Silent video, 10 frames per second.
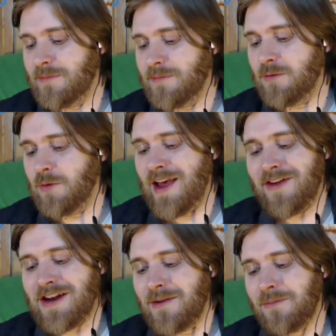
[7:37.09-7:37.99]
Then we have
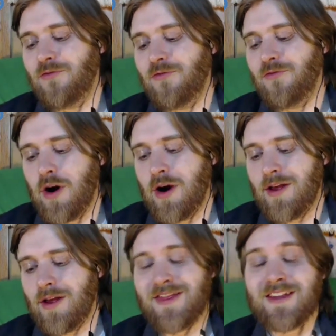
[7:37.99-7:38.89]
at number four,
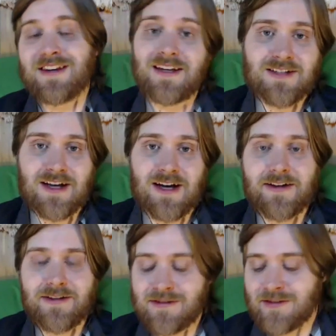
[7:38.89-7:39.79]
The Nice
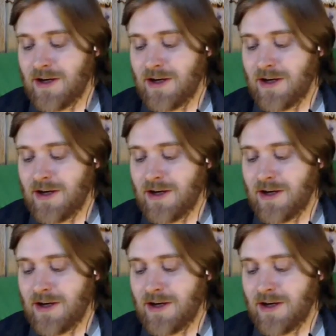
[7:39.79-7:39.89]
Guys,